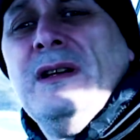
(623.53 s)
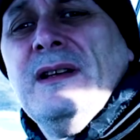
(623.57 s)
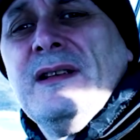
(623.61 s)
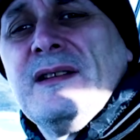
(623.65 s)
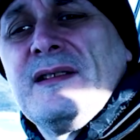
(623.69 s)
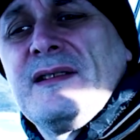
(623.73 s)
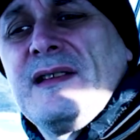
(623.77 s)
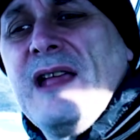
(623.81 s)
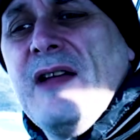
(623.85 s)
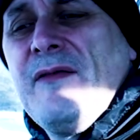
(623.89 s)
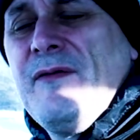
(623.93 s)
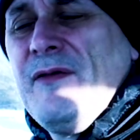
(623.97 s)

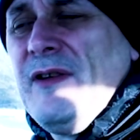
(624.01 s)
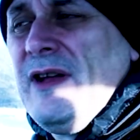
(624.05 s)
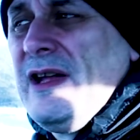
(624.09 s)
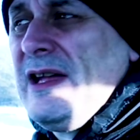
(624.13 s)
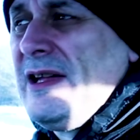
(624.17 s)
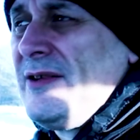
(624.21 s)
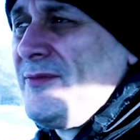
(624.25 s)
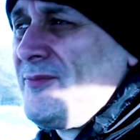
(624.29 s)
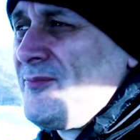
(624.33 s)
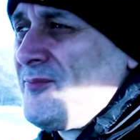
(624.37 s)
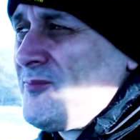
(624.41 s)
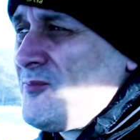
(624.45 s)

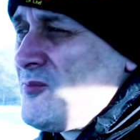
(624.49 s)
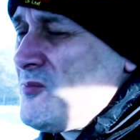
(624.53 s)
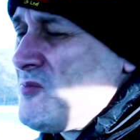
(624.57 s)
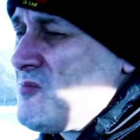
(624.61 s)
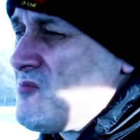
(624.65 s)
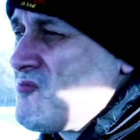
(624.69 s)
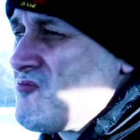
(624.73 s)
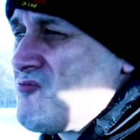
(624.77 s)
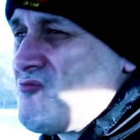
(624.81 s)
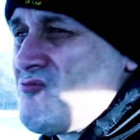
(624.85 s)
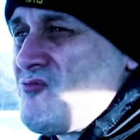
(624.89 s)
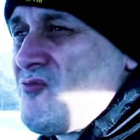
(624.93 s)
Steffi,
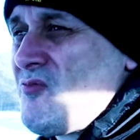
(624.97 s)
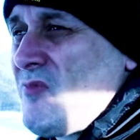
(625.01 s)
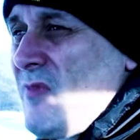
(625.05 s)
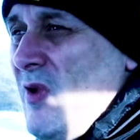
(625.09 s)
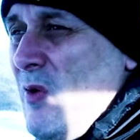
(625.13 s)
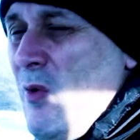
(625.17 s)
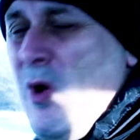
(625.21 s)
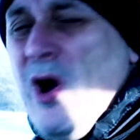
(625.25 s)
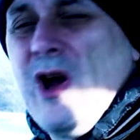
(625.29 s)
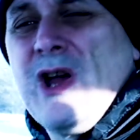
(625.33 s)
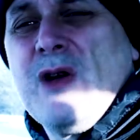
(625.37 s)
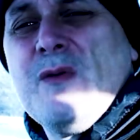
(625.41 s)

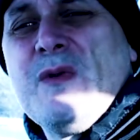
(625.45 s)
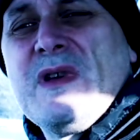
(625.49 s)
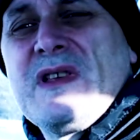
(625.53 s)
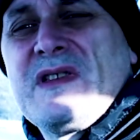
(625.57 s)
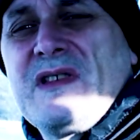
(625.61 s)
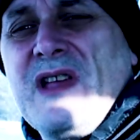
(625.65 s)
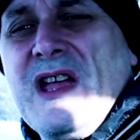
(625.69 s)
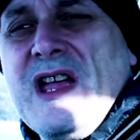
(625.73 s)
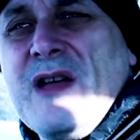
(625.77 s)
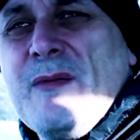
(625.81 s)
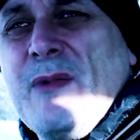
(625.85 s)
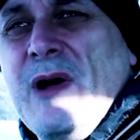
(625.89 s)
what can we
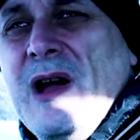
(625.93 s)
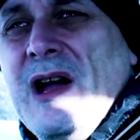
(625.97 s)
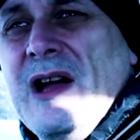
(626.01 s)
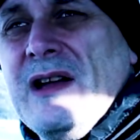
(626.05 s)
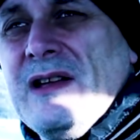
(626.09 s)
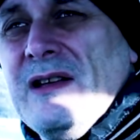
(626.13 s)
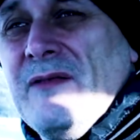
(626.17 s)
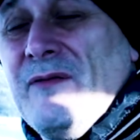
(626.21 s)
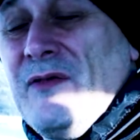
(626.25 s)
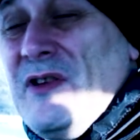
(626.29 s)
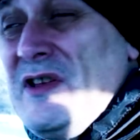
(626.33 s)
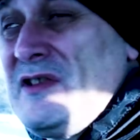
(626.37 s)
say
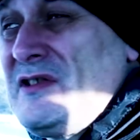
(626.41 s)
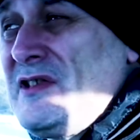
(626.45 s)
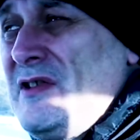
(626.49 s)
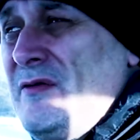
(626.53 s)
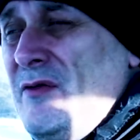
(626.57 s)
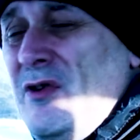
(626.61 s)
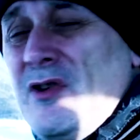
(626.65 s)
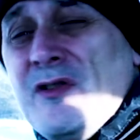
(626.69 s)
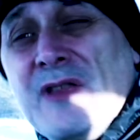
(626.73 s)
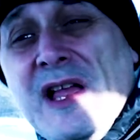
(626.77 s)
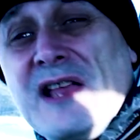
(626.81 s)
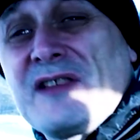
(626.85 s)
about you? First
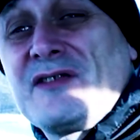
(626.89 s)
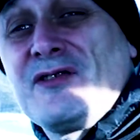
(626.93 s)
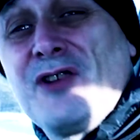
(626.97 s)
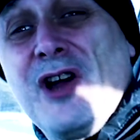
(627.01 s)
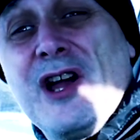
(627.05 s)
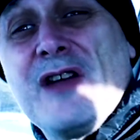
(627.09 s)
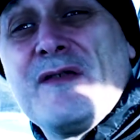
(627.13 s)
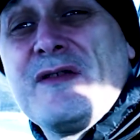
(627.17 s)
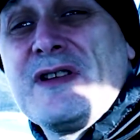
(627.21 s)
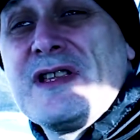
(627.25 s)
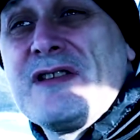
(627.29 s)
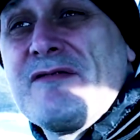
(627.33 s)
of all, that's
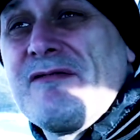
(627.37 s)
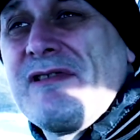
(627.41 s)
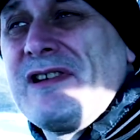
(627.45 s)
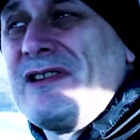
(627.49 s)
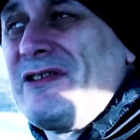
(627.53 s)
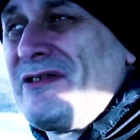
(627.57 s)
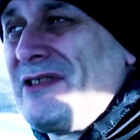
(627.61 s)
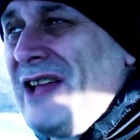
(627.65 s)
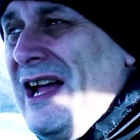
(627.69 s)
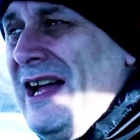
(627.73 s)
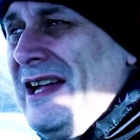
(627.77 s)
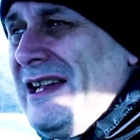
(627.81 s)
not even your
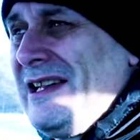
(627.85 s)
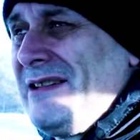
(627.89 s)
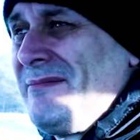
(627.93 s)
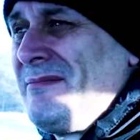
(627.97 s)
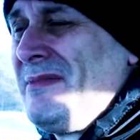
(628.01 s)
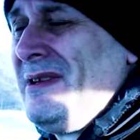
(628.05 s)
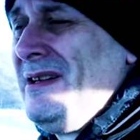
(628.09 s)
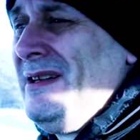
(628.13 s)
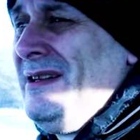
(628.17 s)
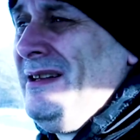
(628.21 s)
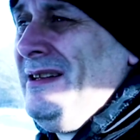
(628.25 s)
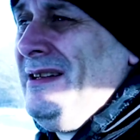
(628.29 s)
real name.
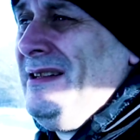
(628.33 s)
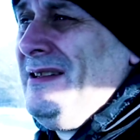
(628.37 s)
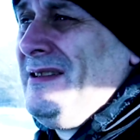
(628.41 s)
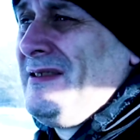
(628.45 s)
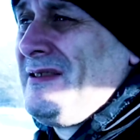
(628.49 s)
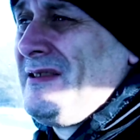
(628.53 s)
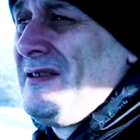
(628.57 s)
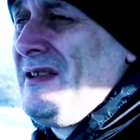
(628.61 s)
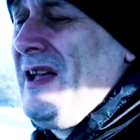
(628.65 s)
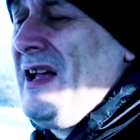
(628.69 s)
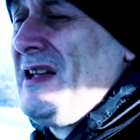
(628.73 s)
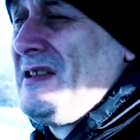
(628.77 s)

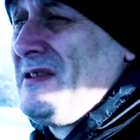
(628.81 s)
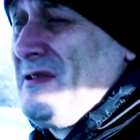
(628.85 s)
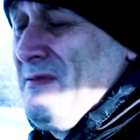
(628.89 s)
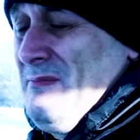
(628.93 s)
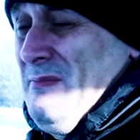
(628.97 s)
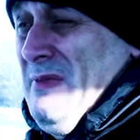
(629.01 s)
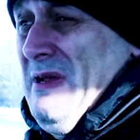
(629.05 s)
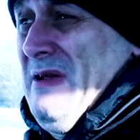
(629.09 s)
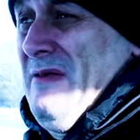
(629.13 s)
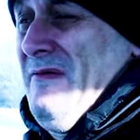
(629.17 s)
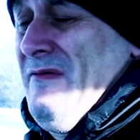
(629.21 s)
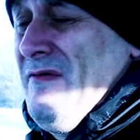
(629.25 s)
So that's a
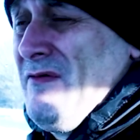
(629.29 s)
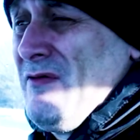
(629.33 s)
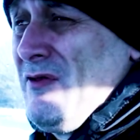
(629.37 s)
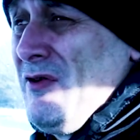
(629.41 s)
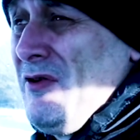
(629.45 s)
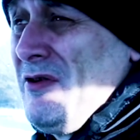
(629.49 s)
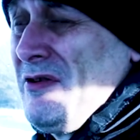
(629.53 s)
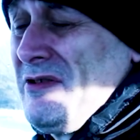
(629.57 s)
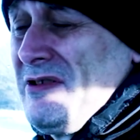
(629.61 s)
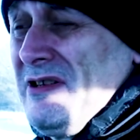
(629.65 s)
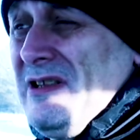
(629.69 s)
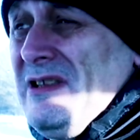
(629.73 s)
bit
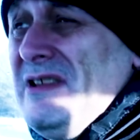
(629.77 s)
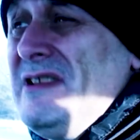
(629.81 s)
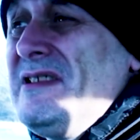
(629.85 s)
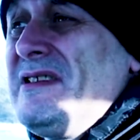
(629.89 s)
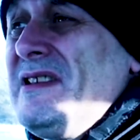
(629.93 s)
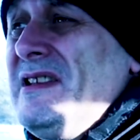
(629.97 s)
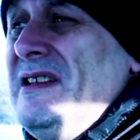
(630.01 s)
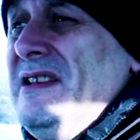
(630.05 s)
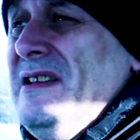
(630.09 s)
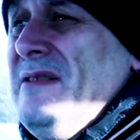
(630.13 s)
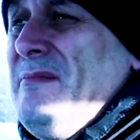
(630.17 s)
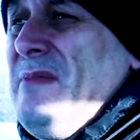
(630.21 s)

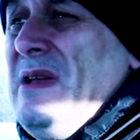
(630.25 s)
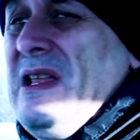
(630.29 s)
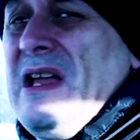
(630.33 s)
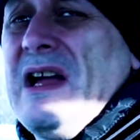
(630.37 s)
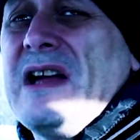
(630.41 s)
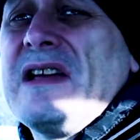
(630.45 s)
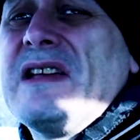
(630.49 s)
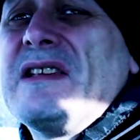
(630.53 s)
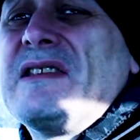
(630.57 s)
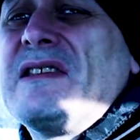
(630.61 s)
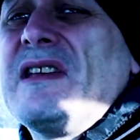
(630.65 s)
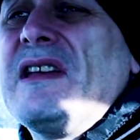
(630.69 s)
fraudulent, isn't it? A bit
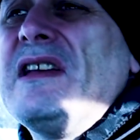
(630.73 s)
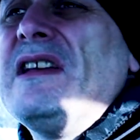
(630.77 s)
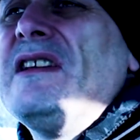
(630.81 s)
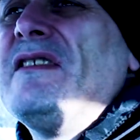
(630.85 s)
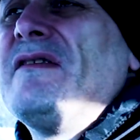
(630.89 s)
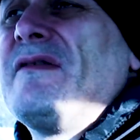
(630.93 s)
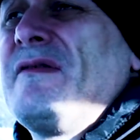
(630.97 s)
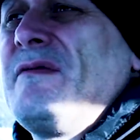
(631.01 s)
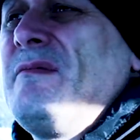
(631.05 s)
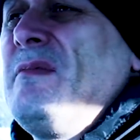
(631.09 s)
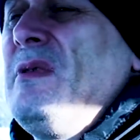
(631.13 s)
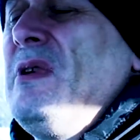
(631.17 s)
like your
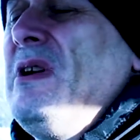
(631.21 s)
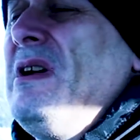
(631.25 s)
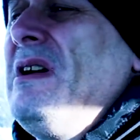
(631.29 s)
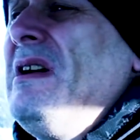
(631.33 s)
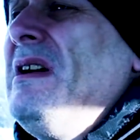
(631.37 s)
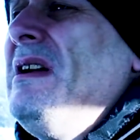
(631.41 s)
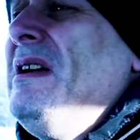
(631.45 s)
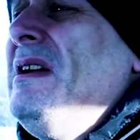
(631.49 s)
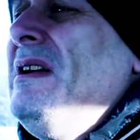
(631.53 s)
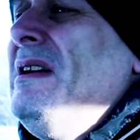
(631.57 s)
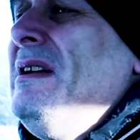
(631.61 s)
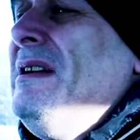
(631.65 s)
teeth.
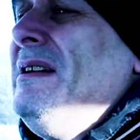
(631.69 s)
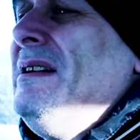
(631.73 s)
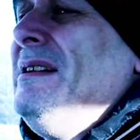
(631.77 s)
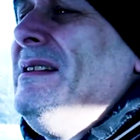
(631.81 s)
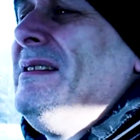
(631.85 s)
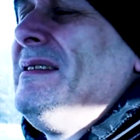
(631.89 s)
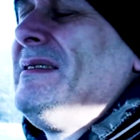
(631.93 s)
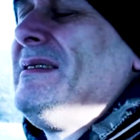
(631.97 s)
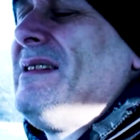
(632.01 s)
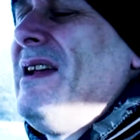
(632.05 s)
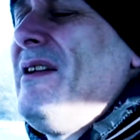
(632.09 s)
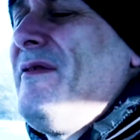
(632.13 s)
But
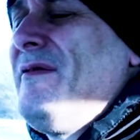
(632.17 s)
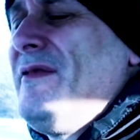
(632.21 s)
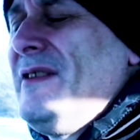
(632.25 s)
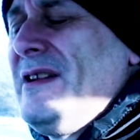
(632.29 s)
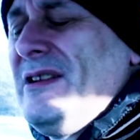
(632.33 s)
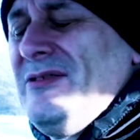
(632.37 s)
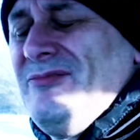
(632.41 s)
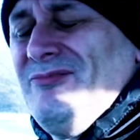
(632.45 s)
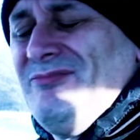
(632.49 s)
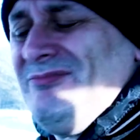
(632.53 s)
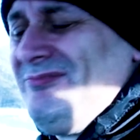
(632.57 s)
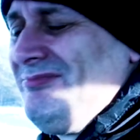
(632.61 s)

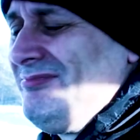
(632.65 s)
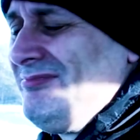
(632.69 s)
Steffi,